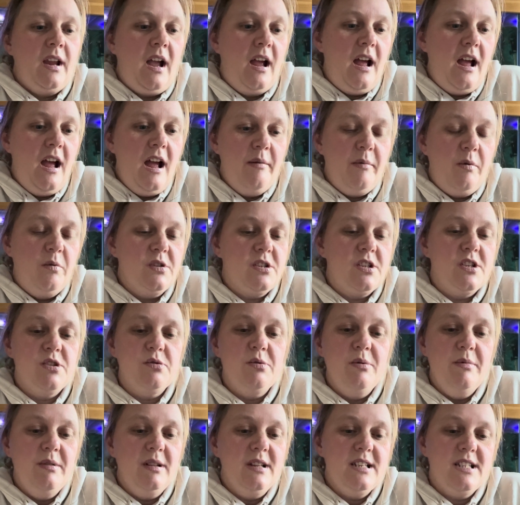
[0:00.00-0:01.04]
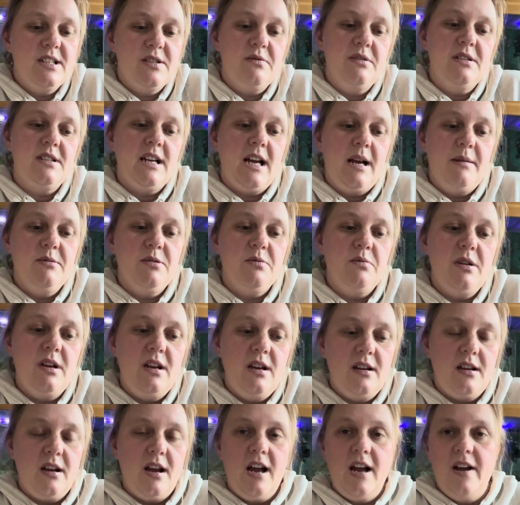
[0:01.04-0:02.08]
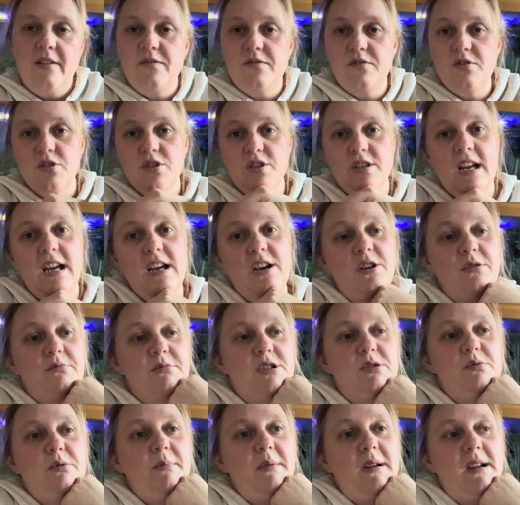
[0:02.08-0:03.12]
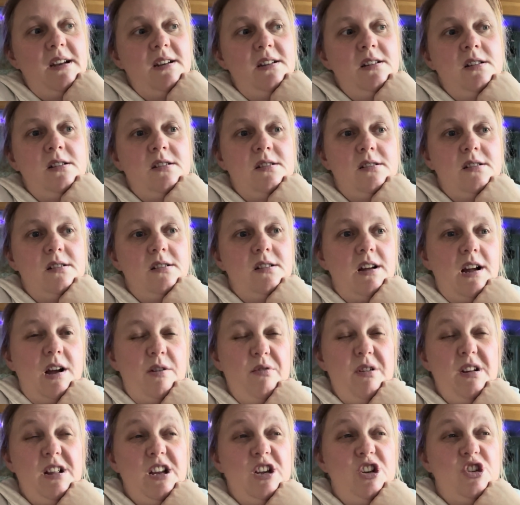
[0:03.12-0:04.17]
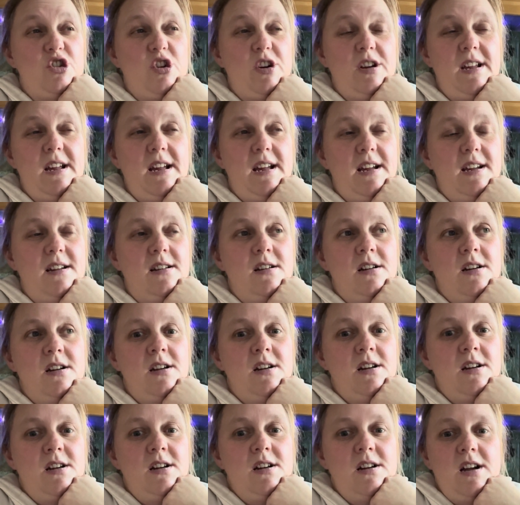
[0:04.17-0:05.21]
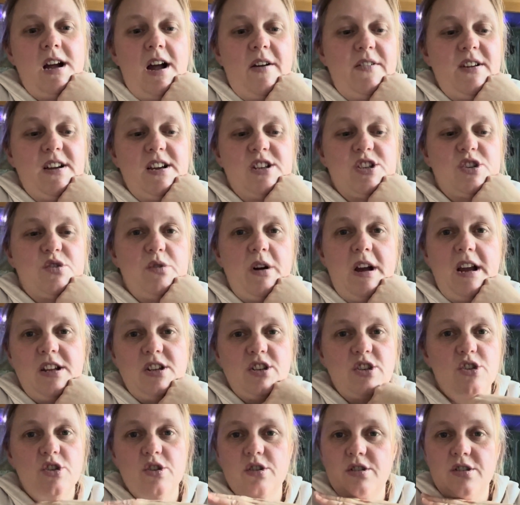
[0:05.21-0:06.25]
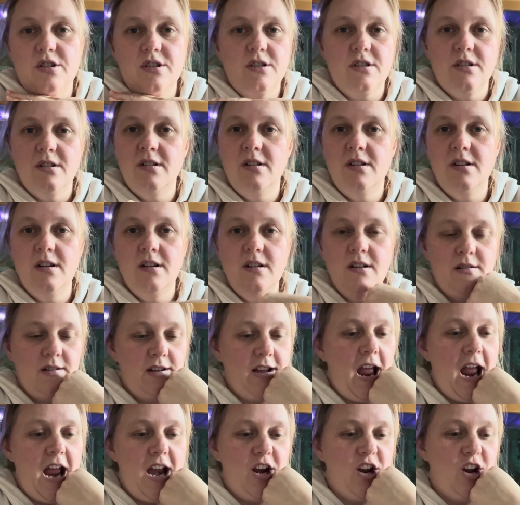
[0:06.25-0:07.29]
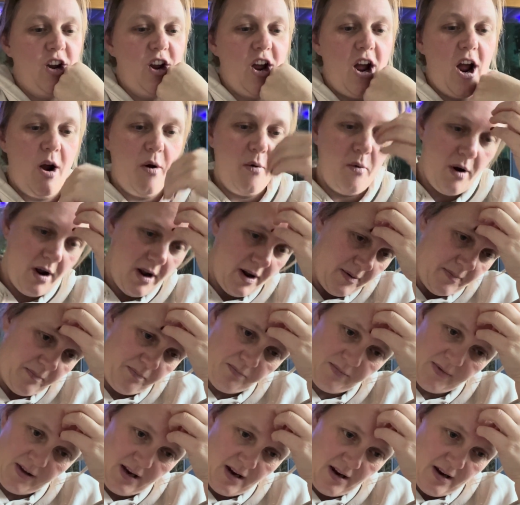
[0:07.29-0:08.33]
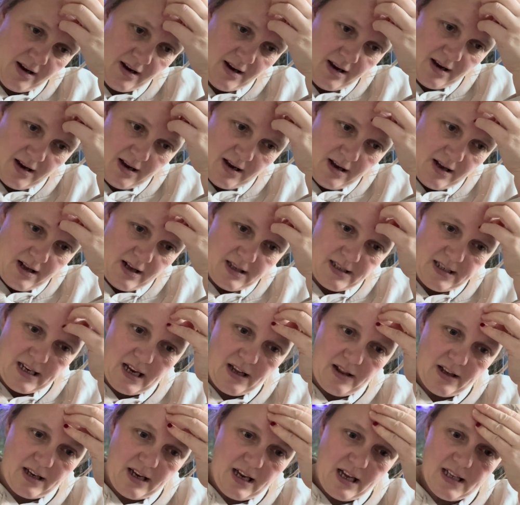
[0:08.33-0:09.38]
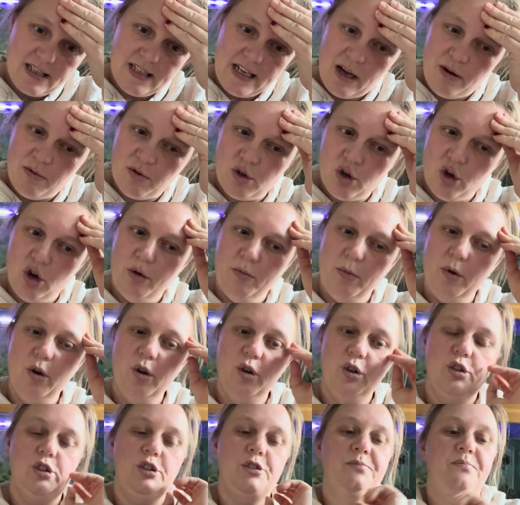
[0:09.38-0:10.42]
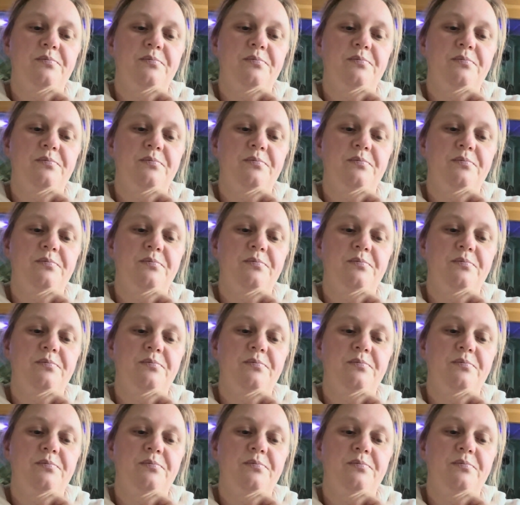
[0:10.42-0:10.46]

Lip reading: I want to swim at least 3 times a week. I've just taken up swimming. I really enjoy it. I think it's great to just get in and go. Take the kids outdoor more.